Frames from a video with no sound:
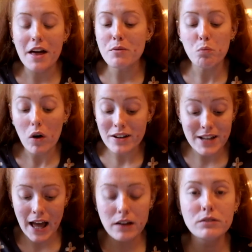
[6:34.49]
Then
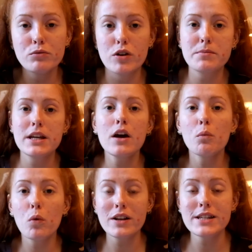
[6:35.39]
one day, oh, dropped
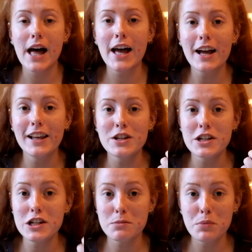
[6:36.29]
it. One day I
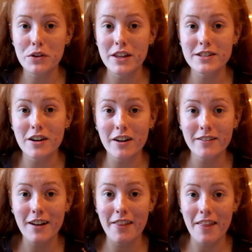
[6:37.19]
literally just put this
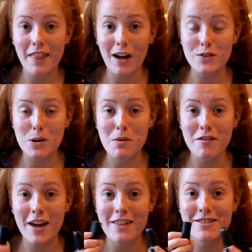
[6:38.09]
on and then that on top
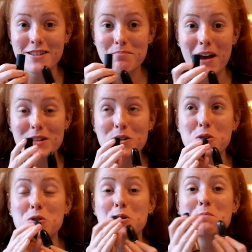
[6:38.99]
of it, and this makes
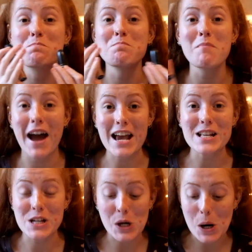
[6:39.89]
such an
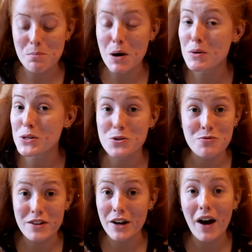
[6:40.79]
amazing combo. It's
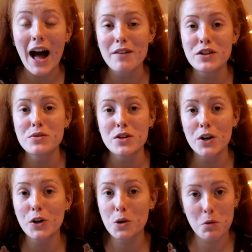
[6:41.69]
unreal. I have used
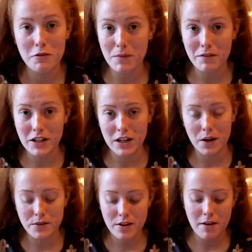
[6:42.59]
it on a couple of my
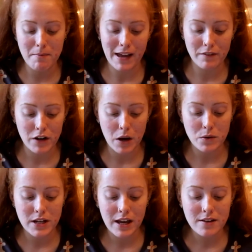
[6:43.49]
videos, so you may have
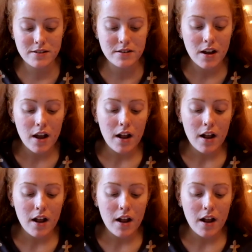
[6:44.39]
noticed.